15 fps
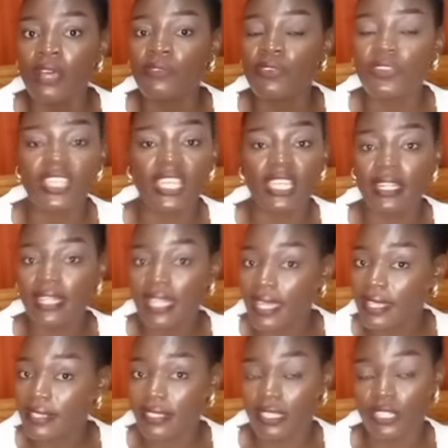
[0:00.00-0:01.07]
for the
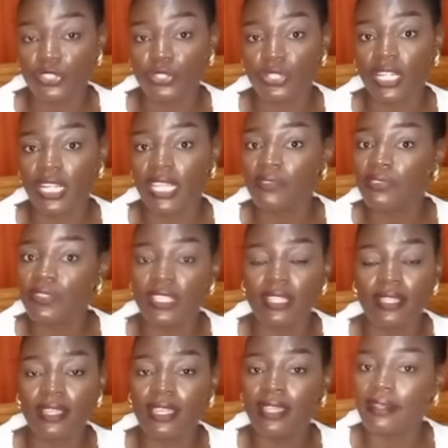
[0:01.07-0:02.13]
entire session, like for
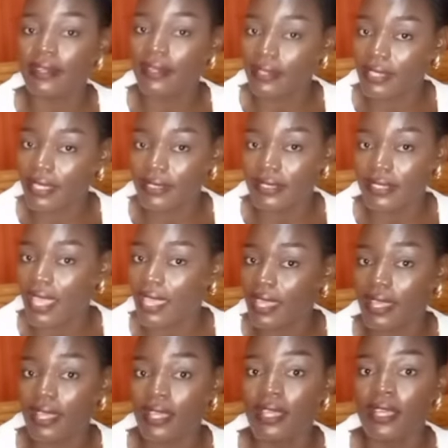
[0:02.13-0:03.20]
the
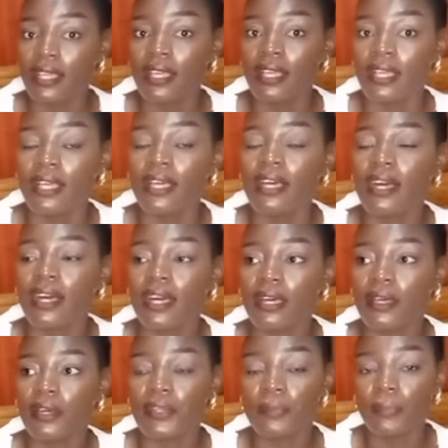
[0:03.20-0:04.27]
entire
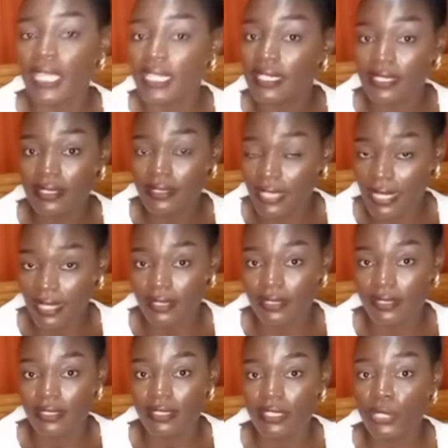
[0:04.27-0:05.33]
remaining
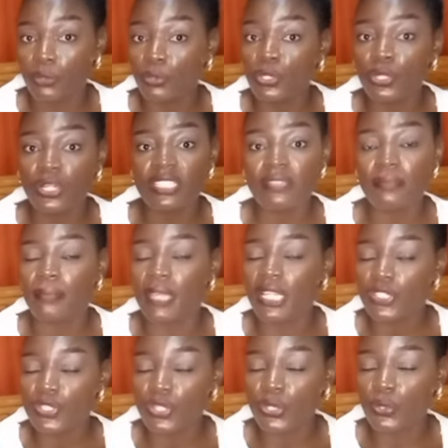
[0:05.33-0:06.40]
days. They will not
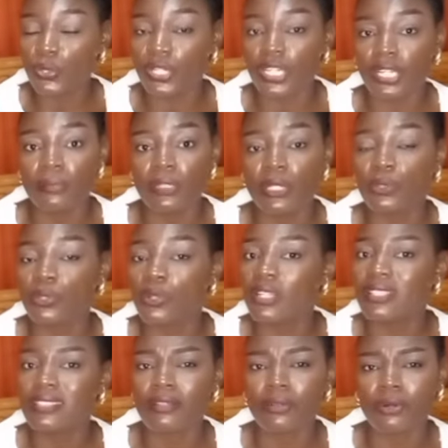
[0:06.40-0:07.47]
mention your name. They will
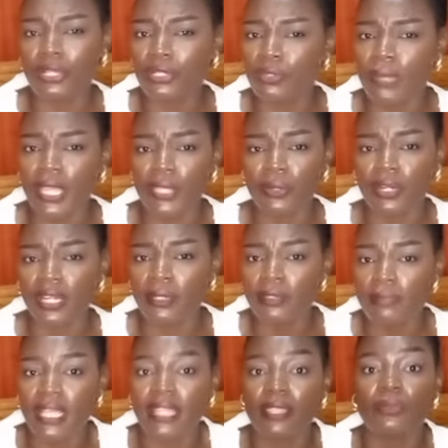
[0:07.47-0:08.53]
not call you by your
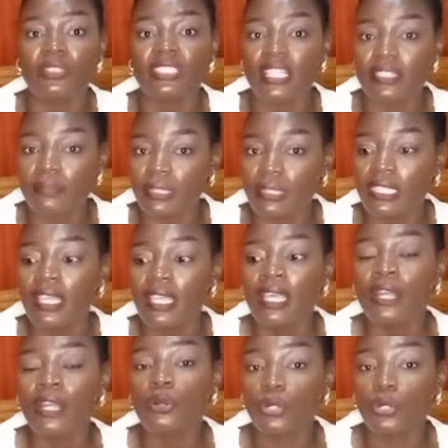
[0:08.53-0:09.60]
names, but they will just be
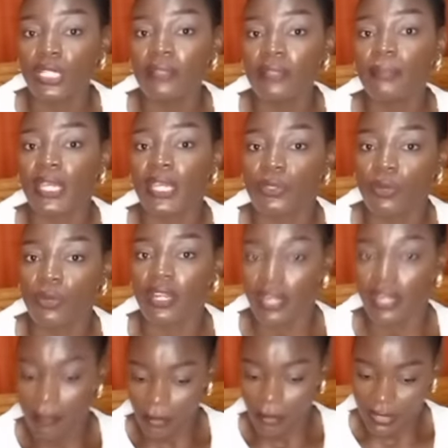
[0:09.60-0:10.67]
calling by your
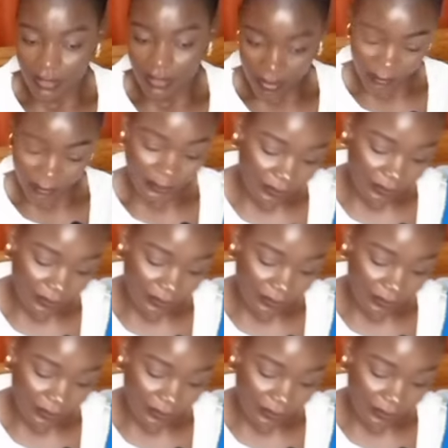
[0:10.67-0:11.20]
numbers.